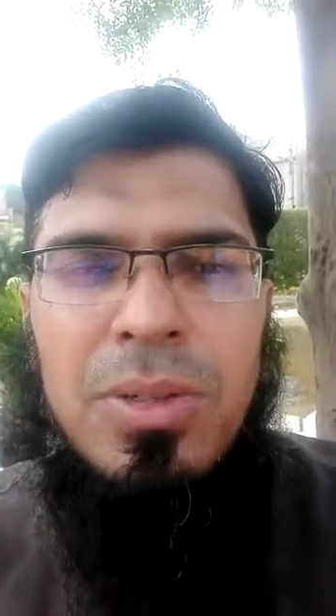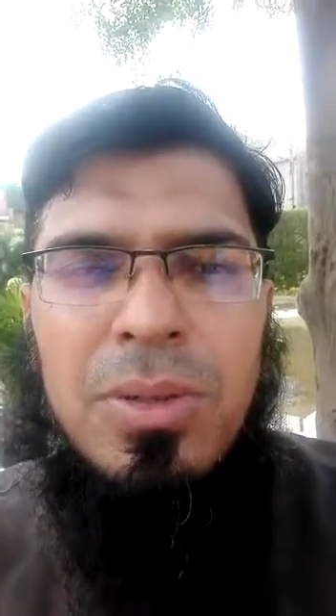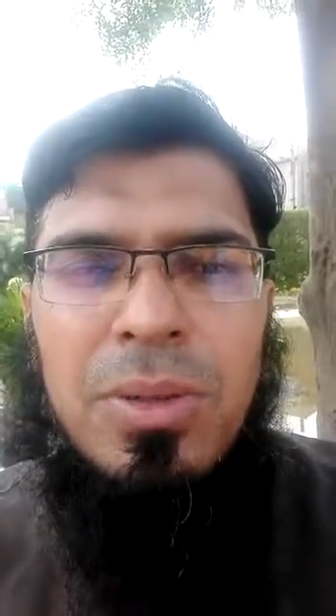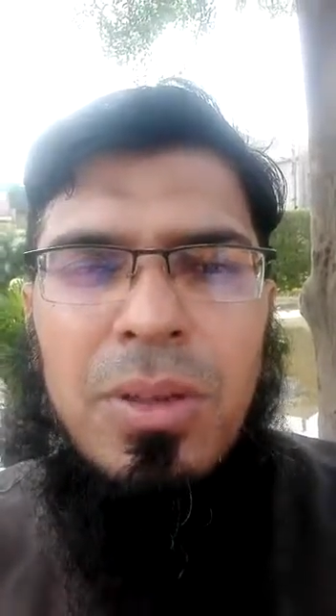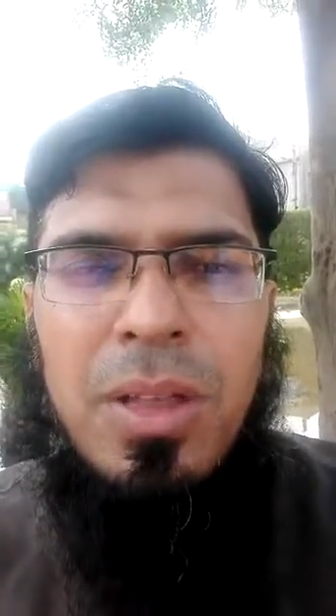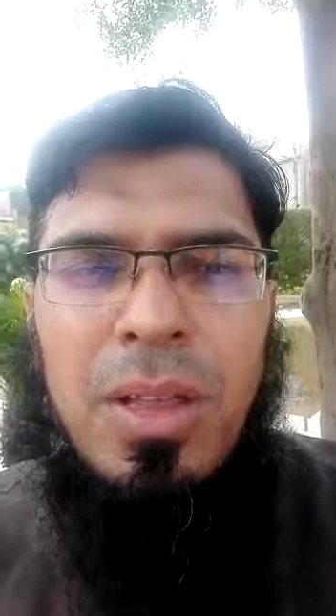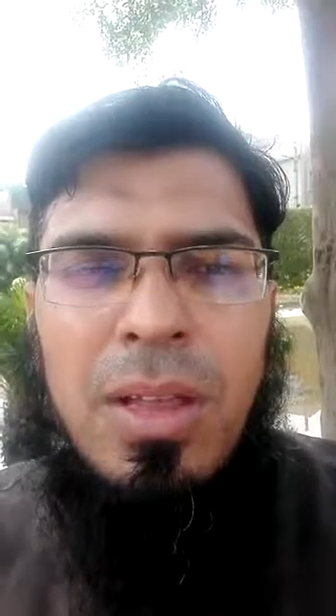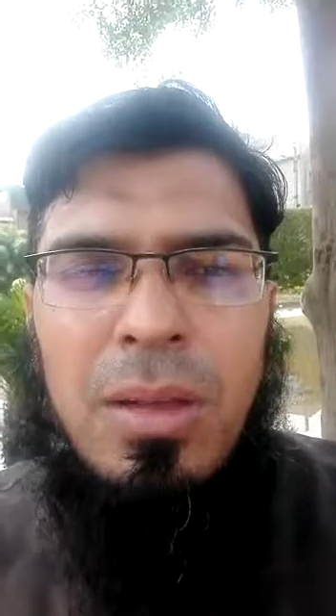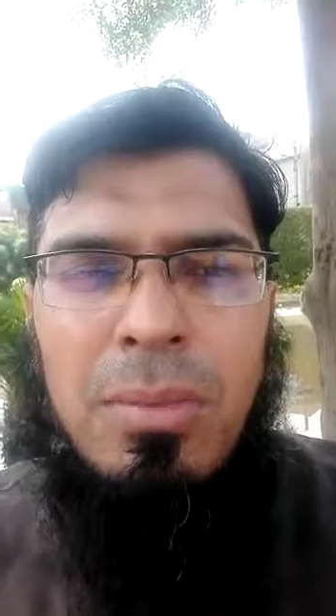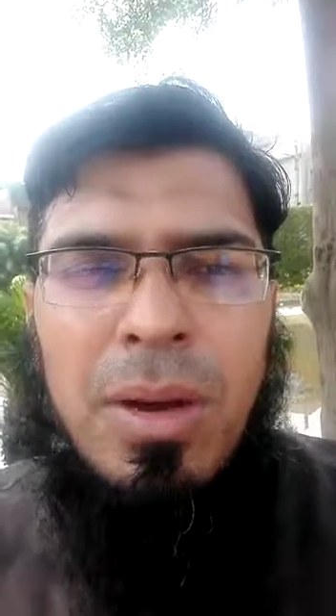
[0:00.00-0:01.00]
to
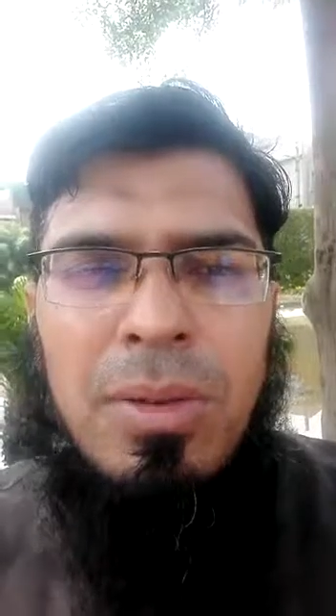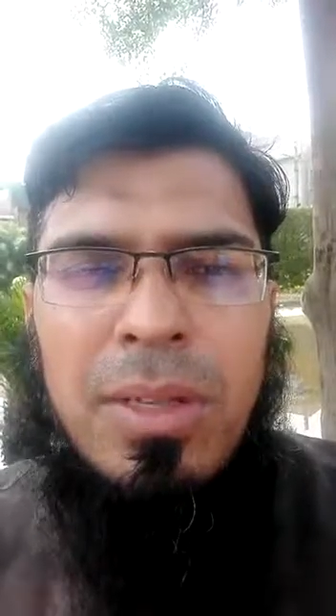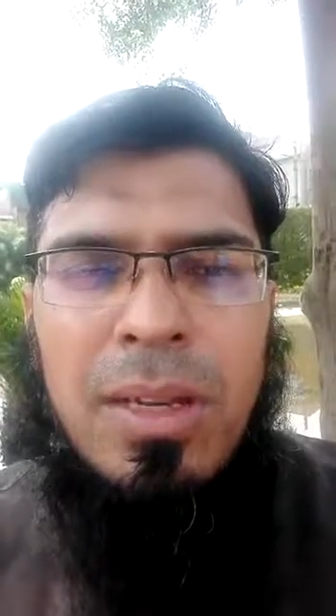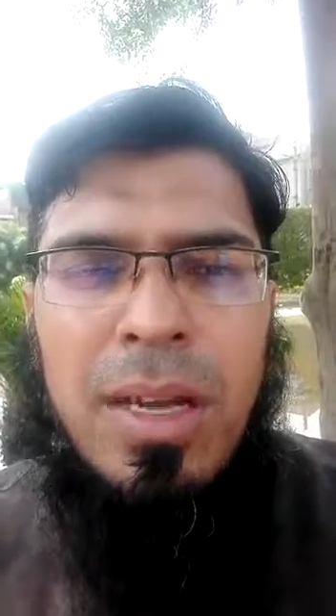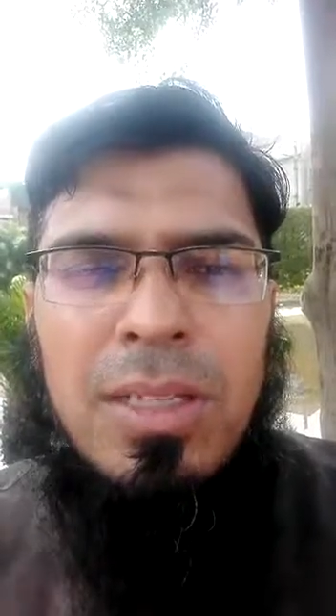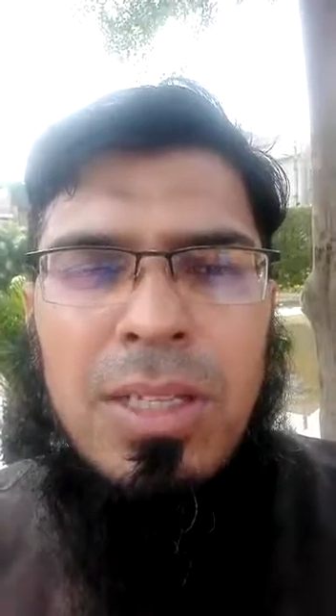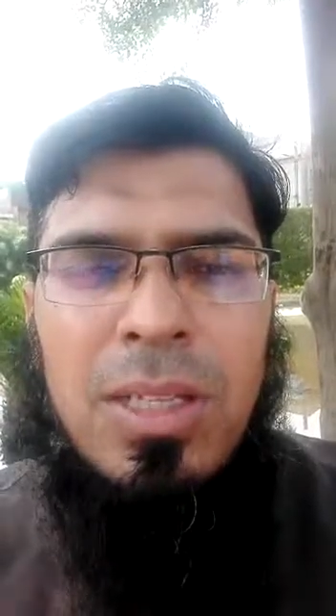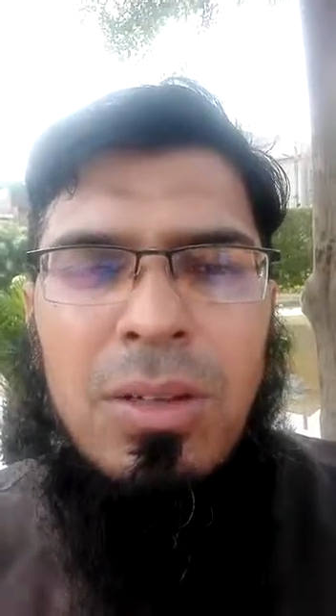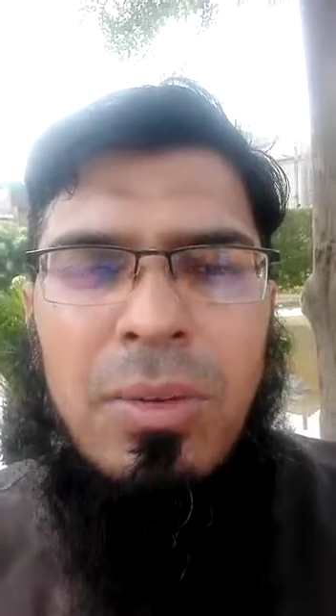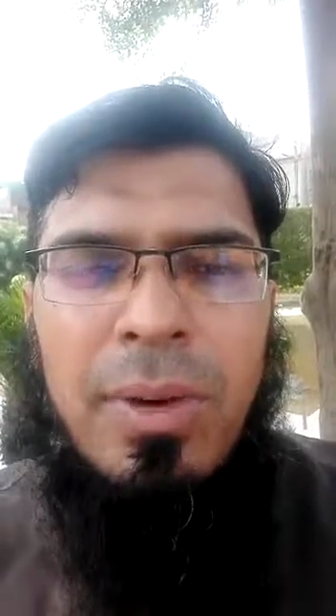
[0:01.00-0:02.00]
bowl the
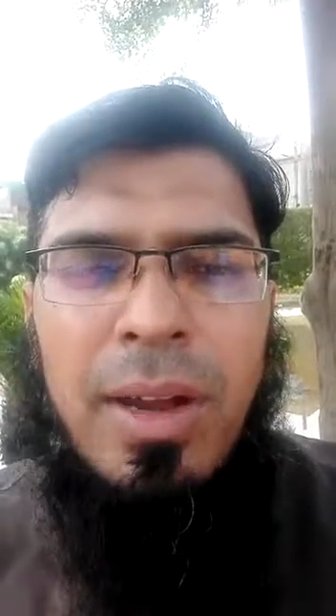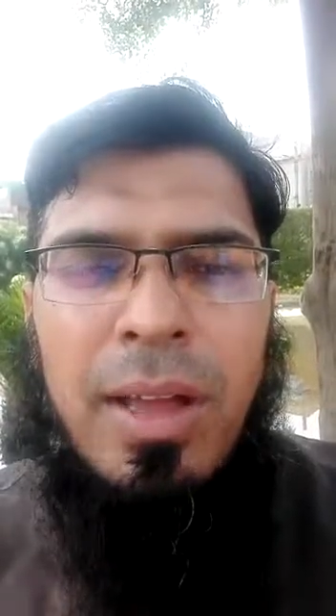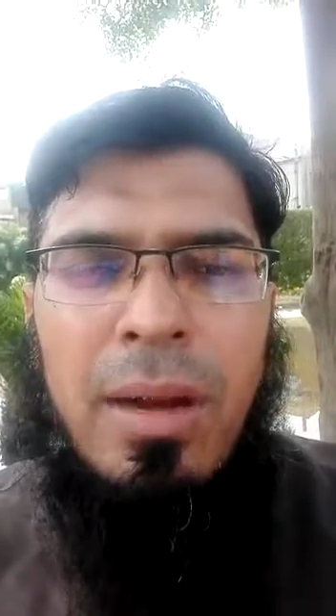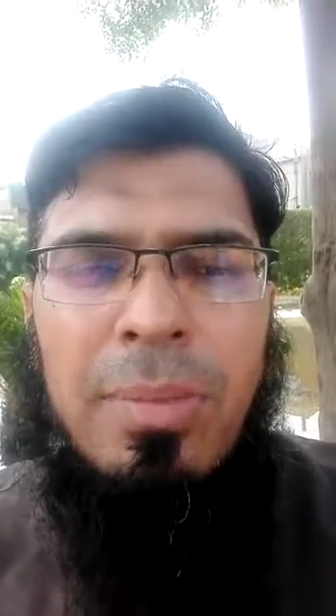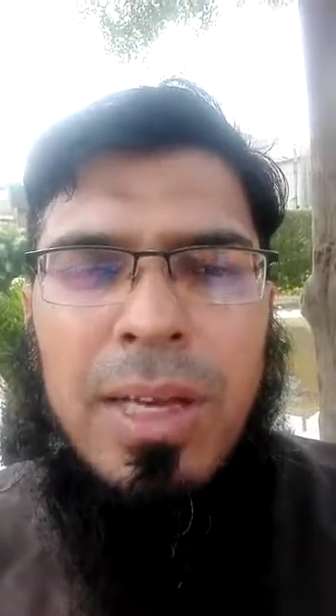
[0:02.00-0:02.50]
19th over here.